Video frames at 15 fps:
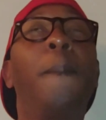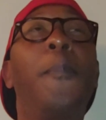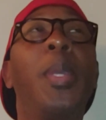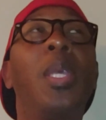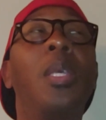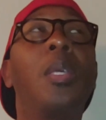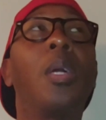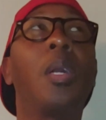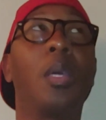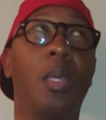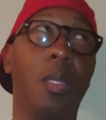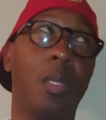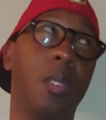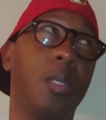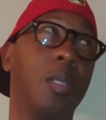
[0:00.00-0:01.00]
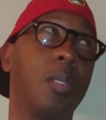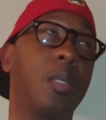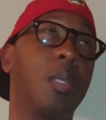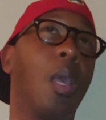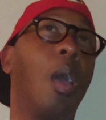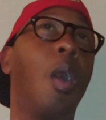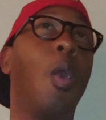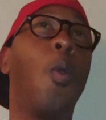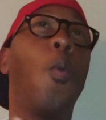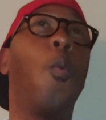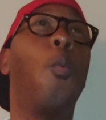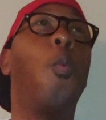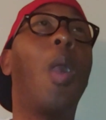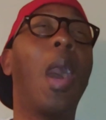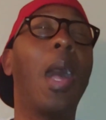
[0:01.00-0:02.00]
because
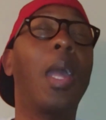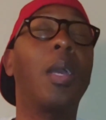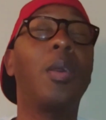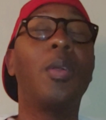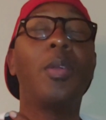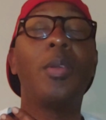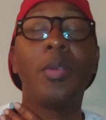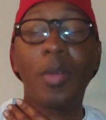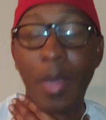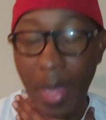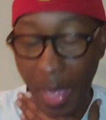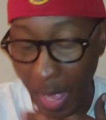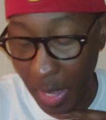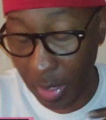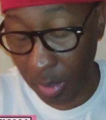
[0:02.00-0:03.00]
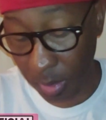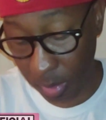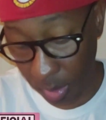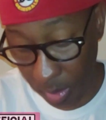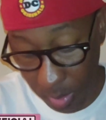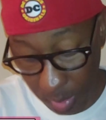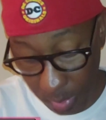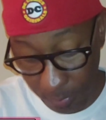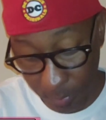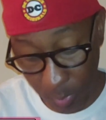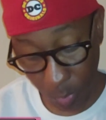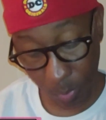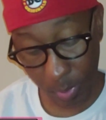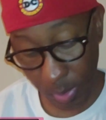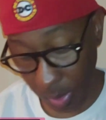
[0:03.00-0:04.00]
while I love
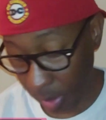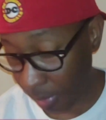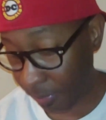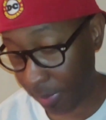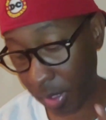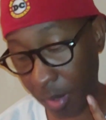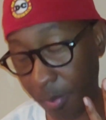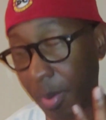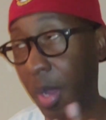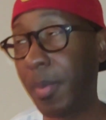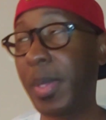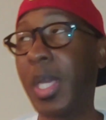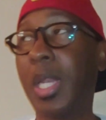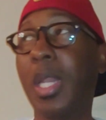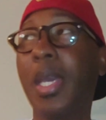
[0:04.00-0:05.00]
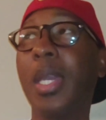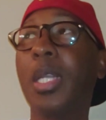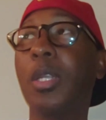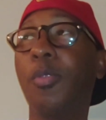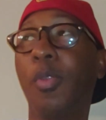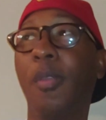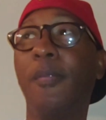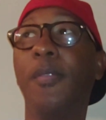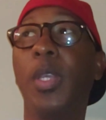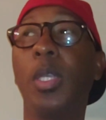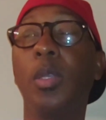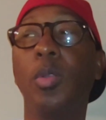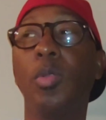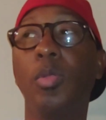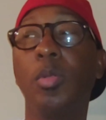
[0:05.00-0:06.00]
doing Love and Hip Hop Atlanta
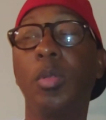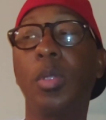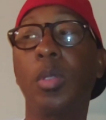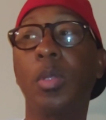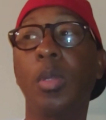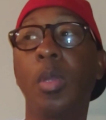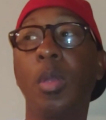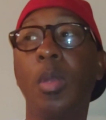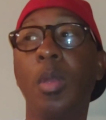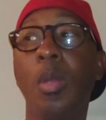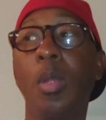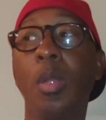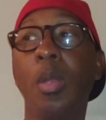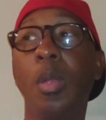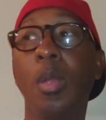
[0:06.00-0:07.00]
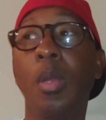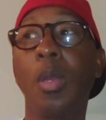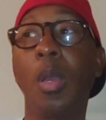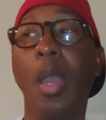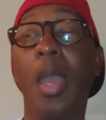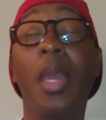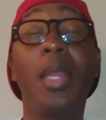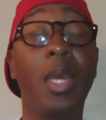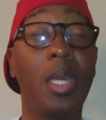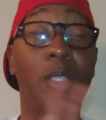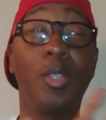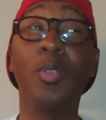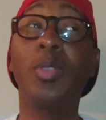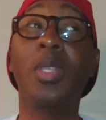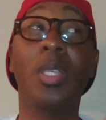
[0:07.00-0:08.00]
reviews, and I
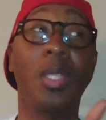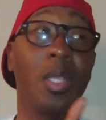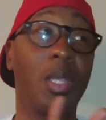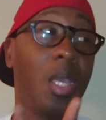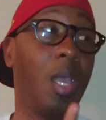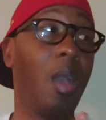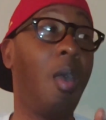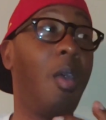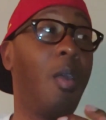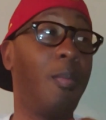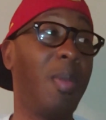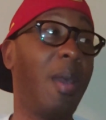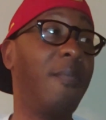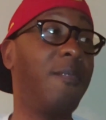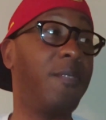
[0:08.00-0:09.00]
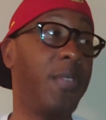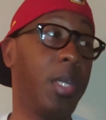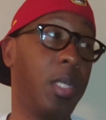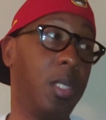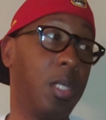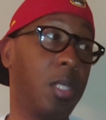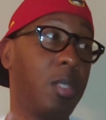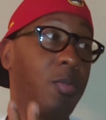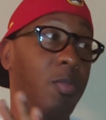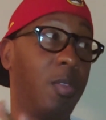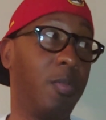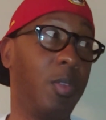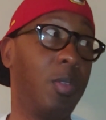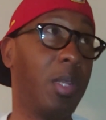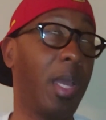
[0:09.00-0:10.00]
do think that they are my funniest
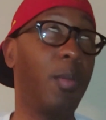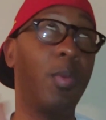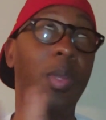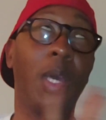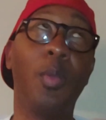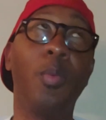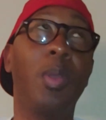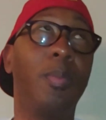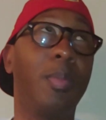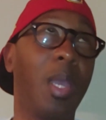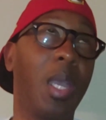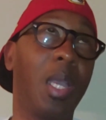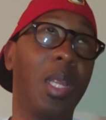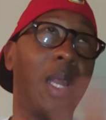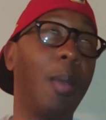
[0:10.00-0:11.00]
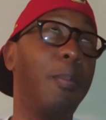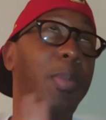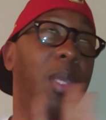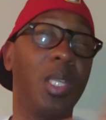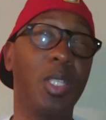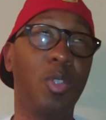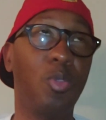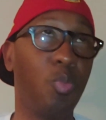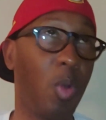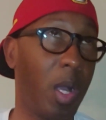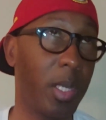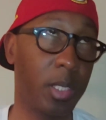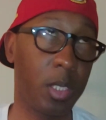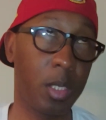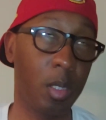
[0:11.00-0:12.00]
reviews. Like when I went back and I binge
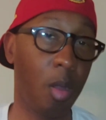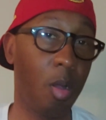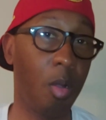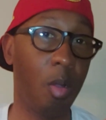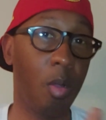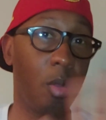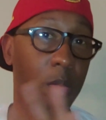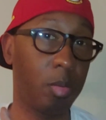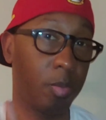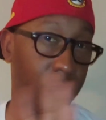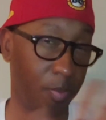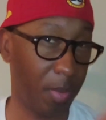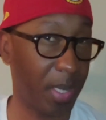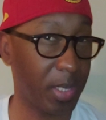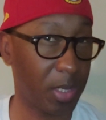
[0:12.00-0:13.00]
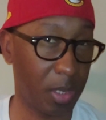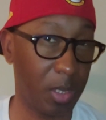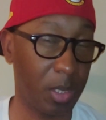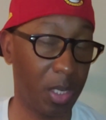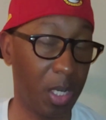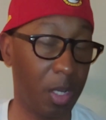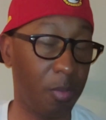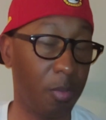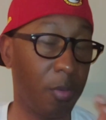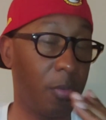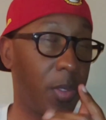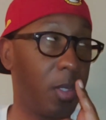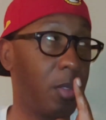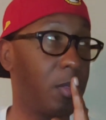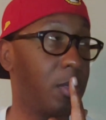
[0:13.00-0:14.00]
watched all my season eight
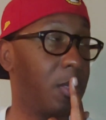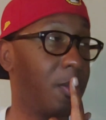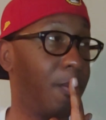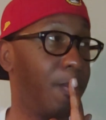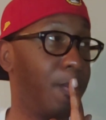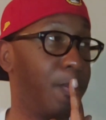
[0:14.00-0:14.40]
reviews,